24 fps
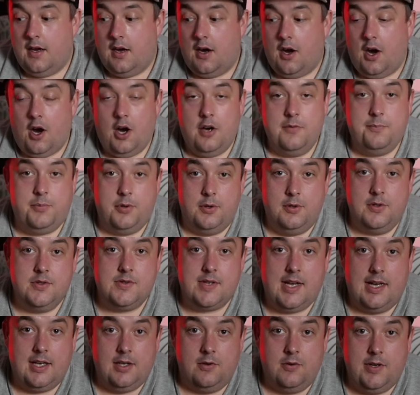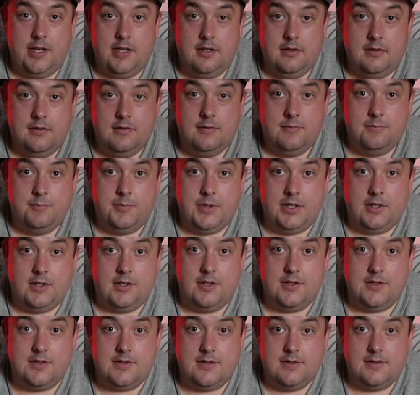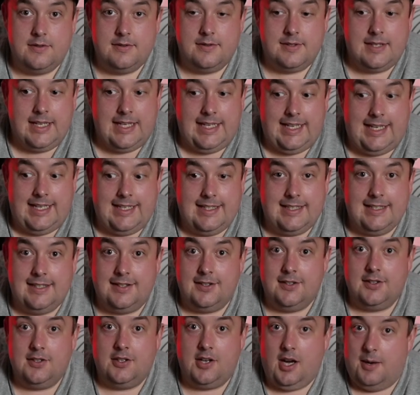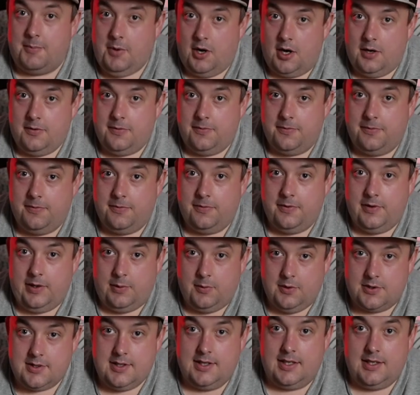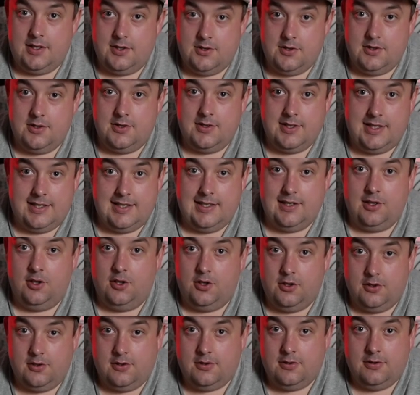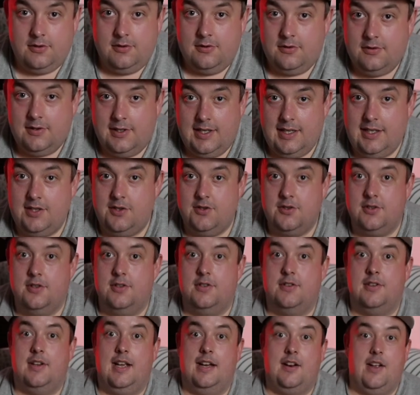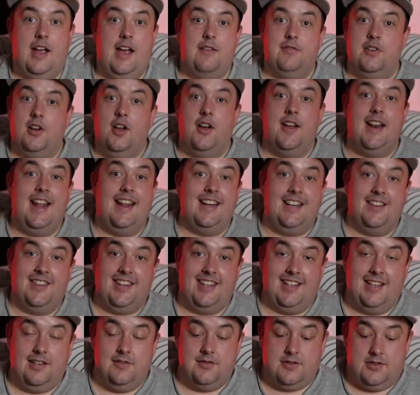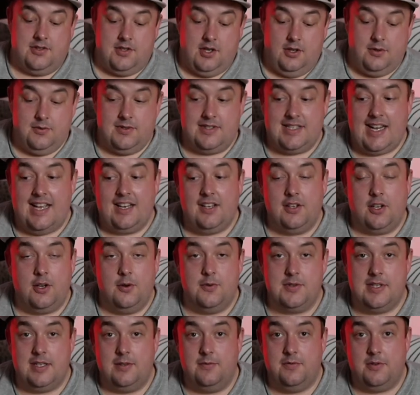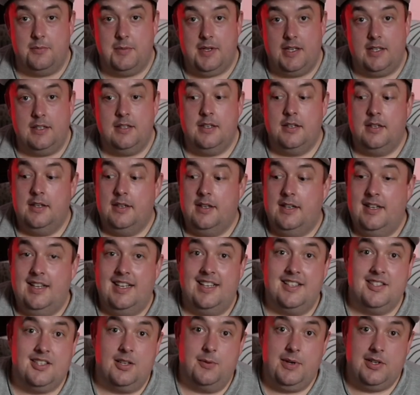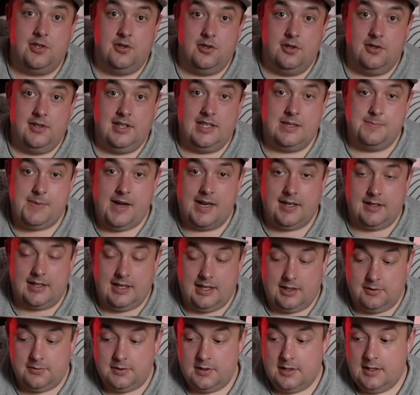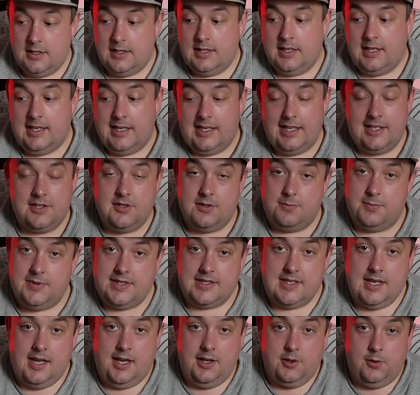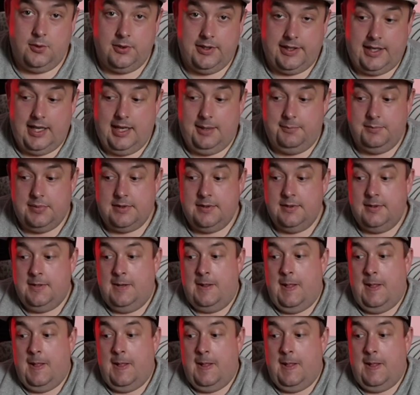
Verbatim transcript: I've put Salah in because he didn't come off. He wasn't injured. He didn't look injured, and I haven't heard anything else. So Salah goes in for me, and so he should. He's back now. He should be starting all the games.